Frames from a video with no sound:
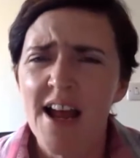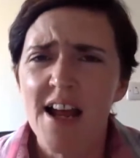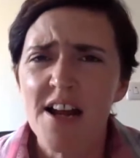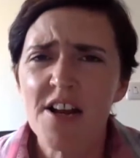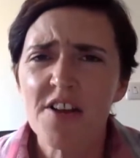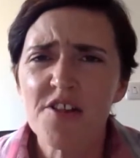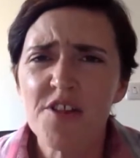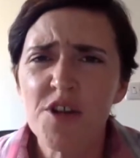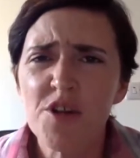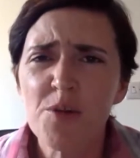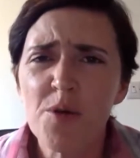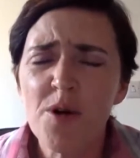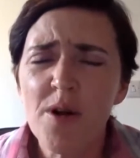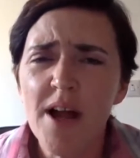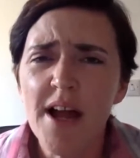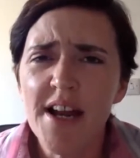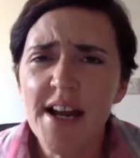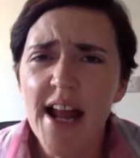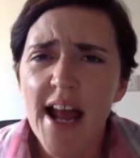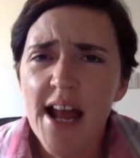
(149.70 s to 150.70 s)
And I think, well,
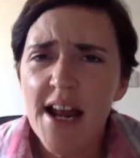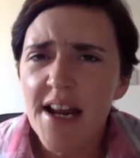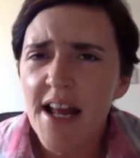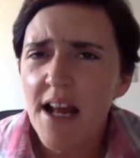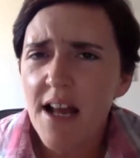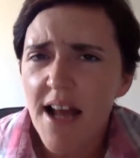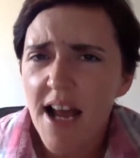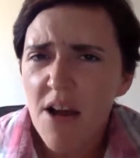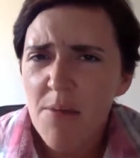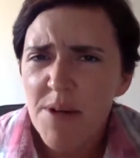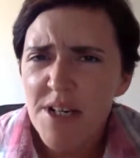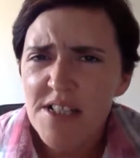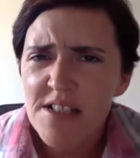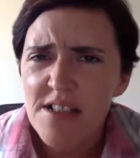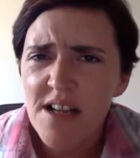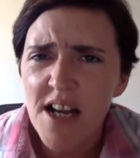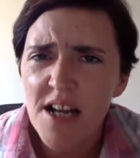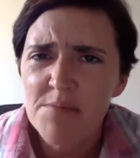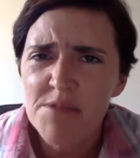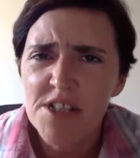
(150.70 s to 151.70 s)
how many
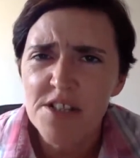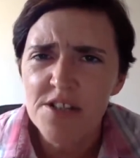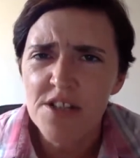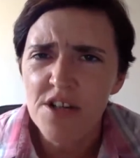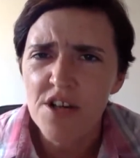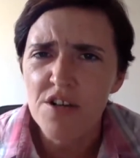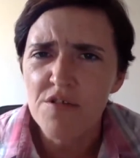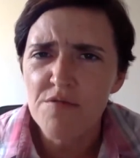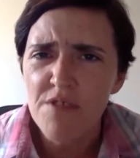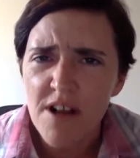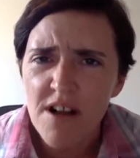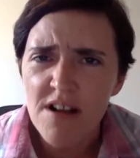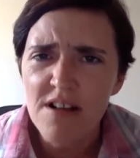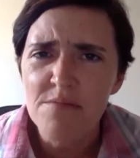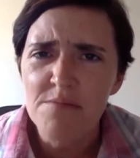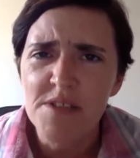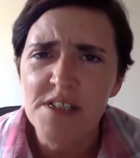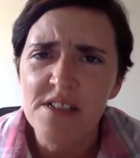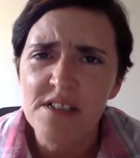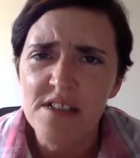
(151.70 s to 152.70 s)
times has the
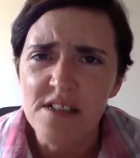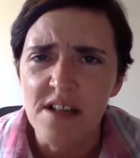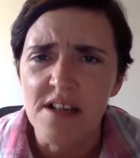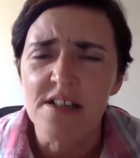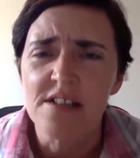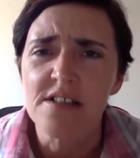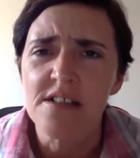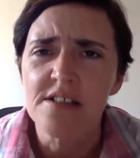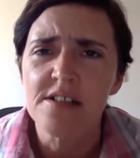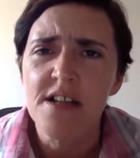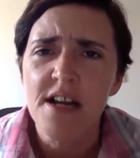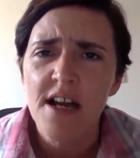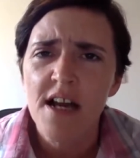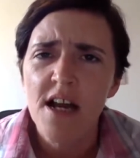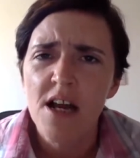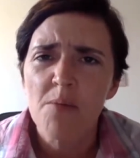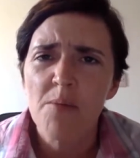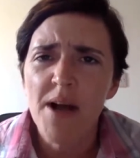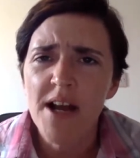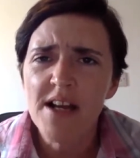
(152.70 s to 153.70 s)
Quran been cited
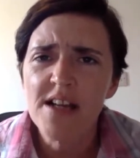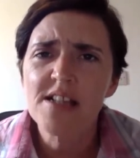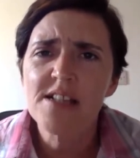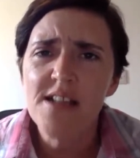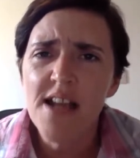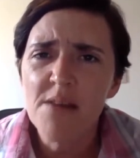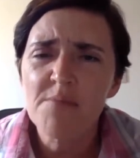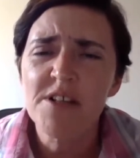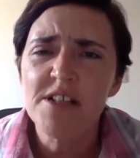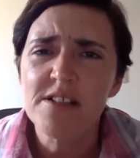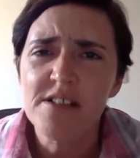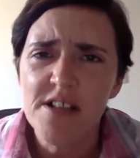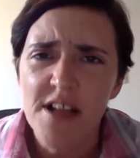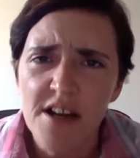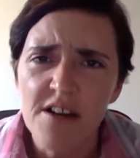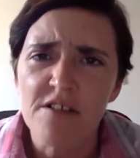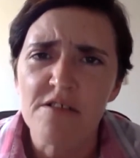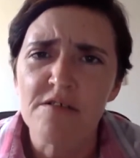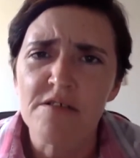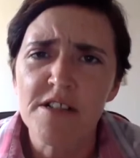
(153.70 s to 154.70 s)
by Islamic
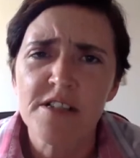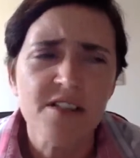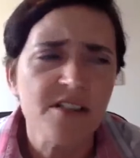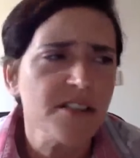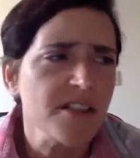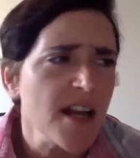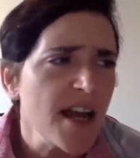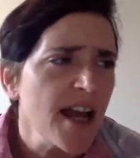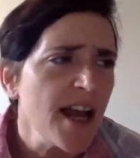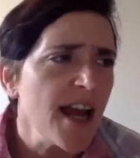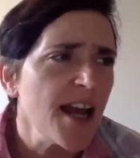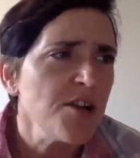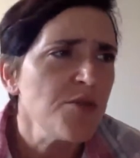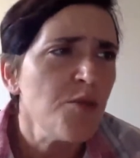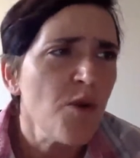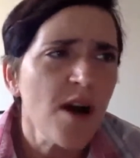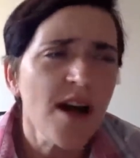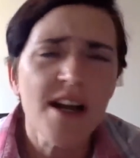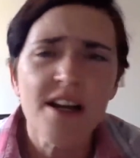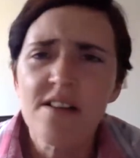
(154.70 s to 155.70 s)
terrorists? And
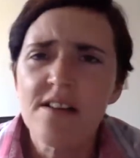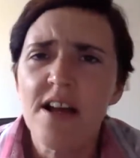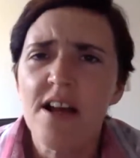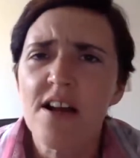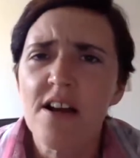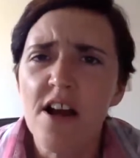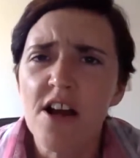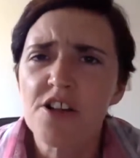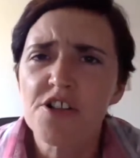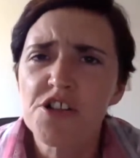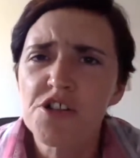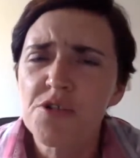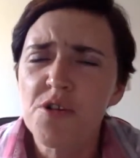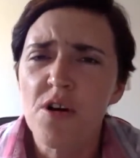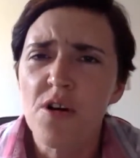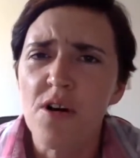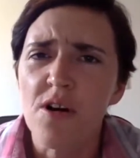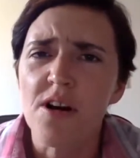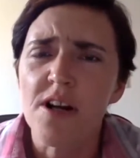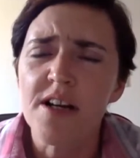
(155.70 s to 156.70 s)
why then aren't you
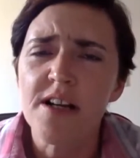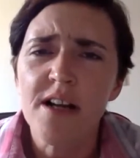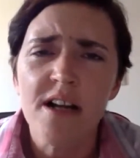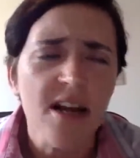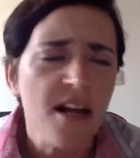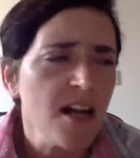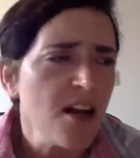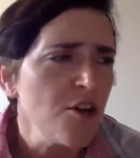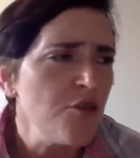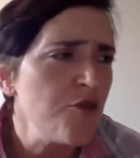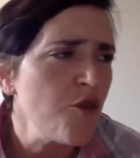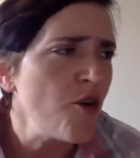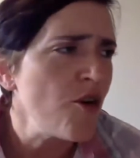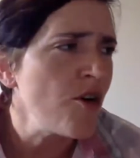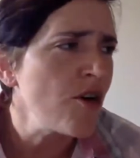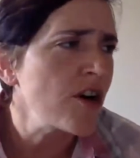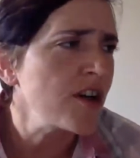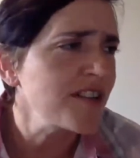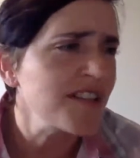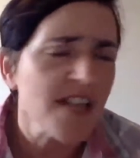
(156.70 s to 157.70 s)
calling
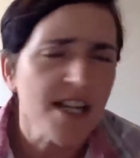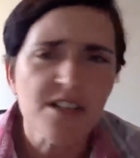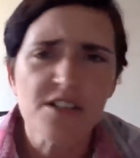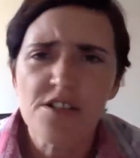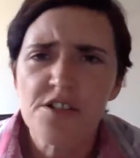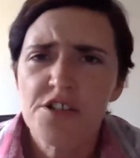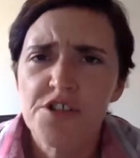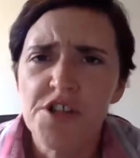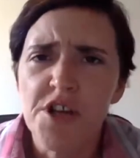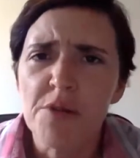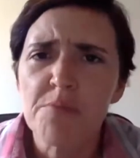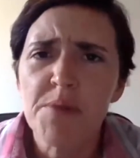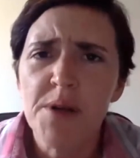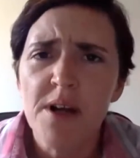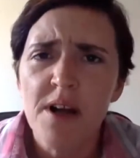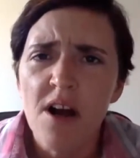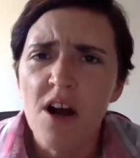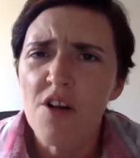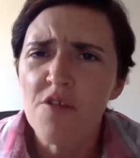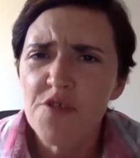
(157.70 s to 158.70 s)
for censorship
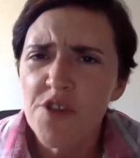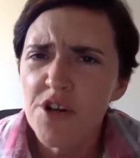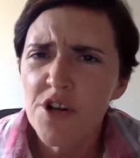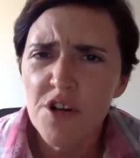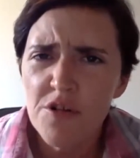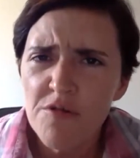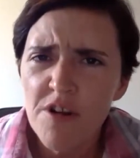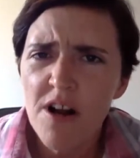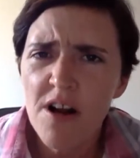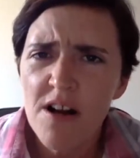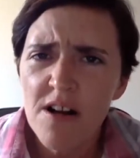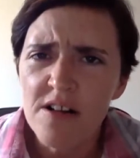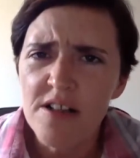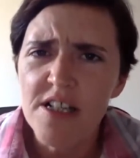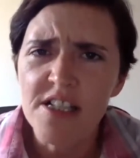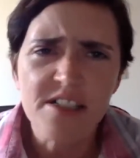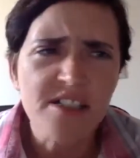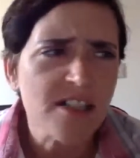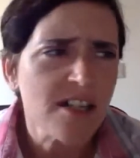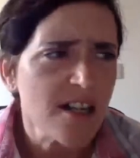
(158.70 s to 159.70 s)
of the Quran?
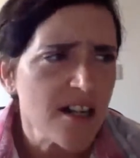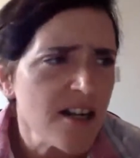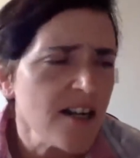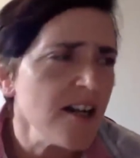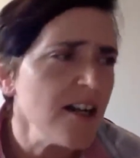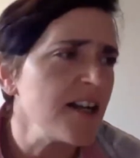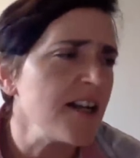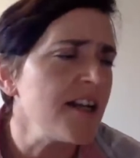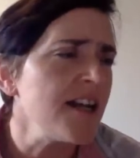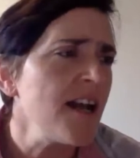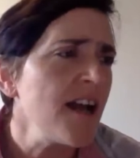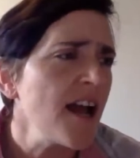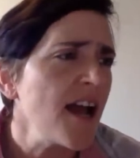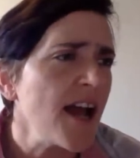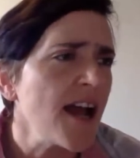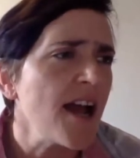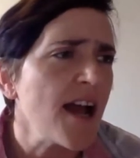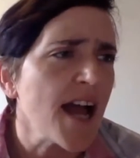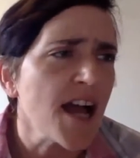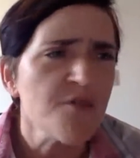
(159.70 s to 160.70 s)
It's clearly
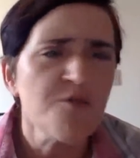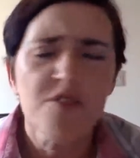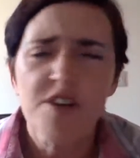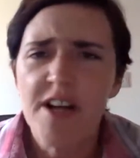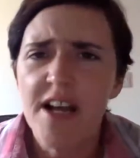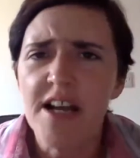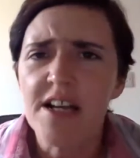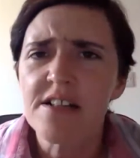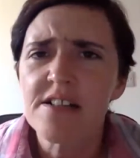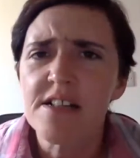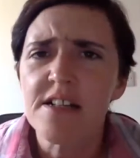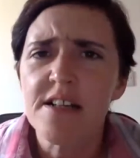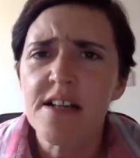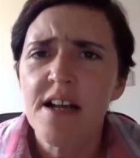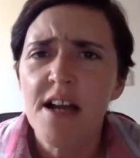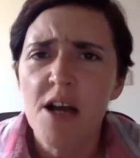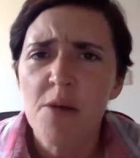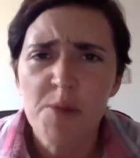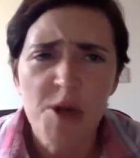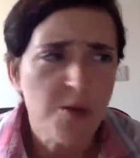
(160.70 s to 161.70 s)

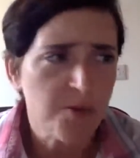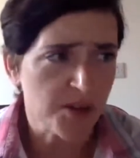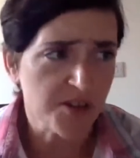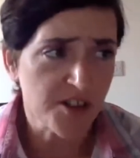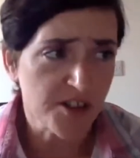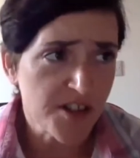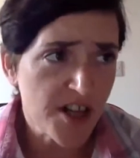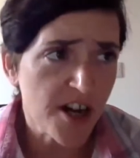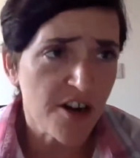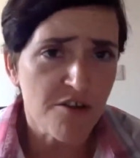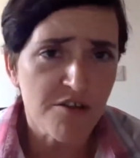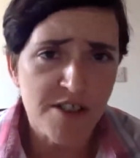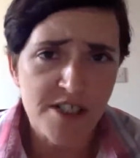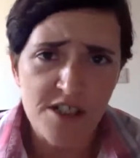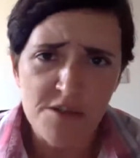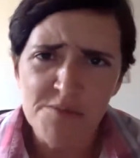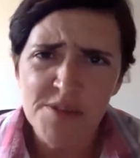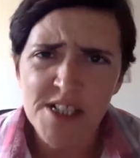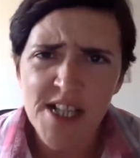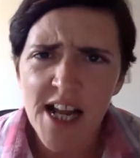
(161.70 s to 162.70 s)
advocating people, the
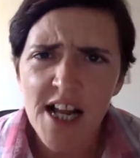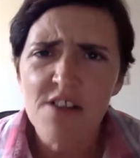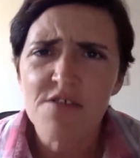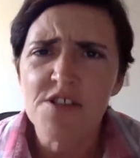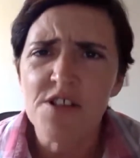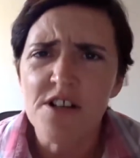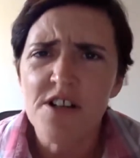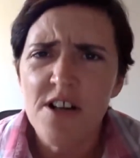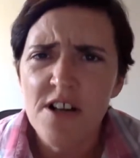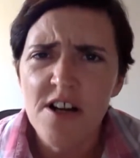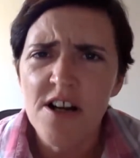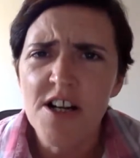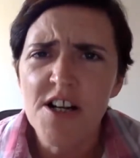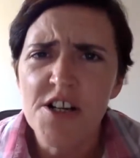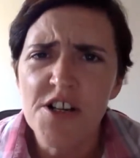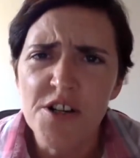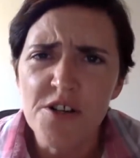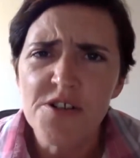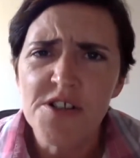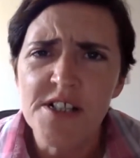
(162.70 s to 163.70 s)
terrorists themselves are
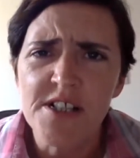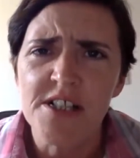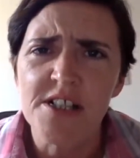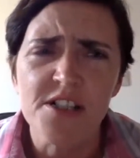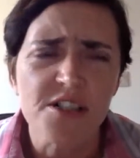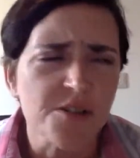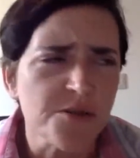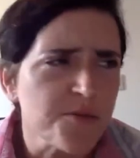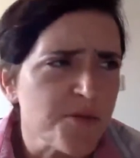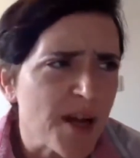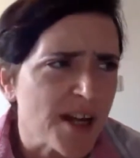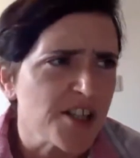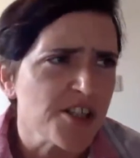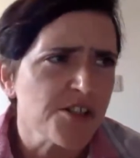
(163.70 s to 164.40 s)
clearly using it to